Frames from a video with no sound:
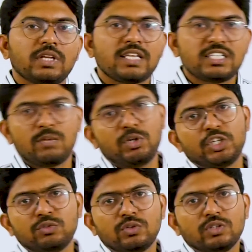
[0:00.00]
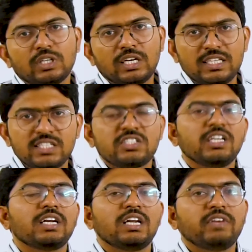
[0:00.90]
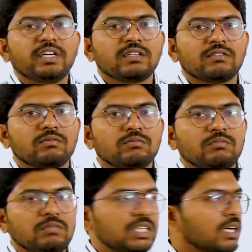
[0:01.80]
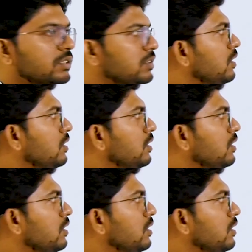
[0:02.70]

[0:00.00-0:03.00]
As a WTO, is it still relevant? Because